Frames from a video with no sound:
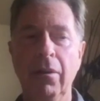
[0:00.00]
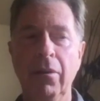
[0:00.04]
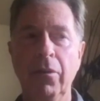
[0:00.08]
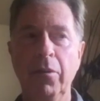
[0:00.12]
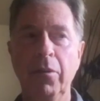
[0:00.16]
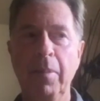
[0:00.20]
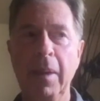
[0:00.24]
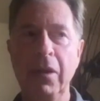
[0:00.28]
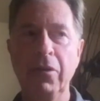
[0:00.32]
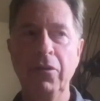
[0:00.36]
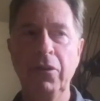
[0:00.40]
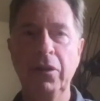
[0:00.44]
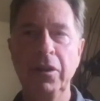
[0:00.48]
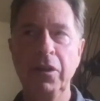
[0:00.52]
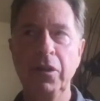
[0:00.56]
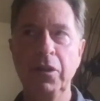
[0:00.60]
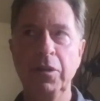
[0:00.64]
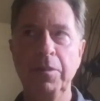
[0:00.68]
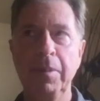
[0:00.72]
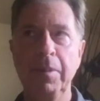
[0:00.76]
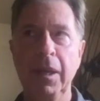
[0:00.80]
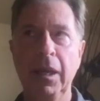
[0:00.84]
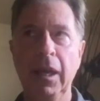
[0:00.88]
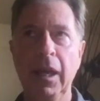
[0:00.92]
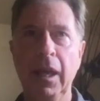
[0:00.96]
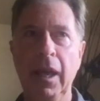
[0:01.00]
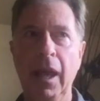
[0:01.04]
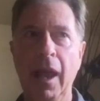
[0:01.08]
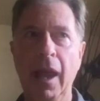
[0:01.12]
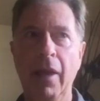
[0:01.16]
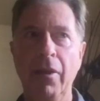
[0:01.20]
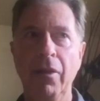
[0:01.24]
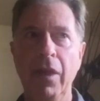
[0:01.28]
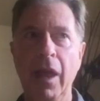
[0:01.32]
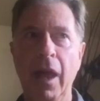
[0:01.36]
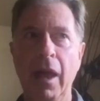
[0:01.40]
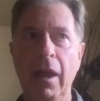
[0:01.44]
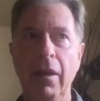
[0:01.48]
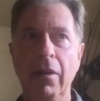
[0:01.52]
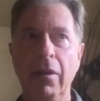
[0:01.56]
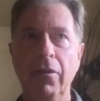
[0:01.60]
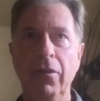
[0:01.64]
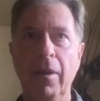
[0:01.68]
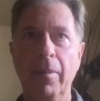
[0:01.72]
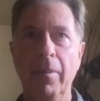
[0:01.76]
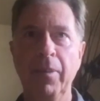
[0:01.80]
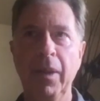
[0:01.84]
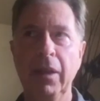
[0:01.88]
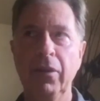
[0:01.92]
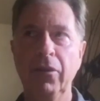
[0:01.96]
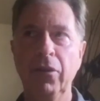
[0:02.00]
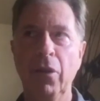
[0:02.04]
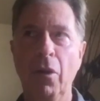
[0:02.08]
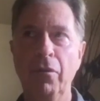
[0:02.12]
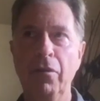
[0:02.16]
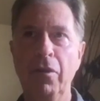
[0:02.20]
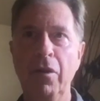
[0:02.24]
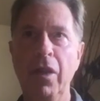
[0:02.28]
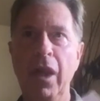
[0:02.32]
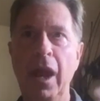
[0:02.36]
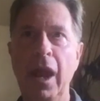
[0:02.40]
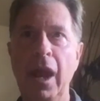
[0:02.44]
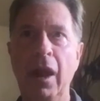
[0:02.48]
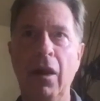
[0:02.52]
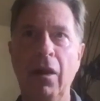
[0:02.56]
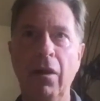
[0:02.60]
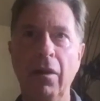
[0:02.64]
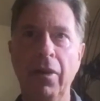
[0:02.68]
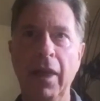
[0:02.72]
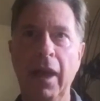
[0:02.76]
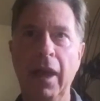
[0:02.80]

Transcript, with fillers: spatially speaking, and then something's over there.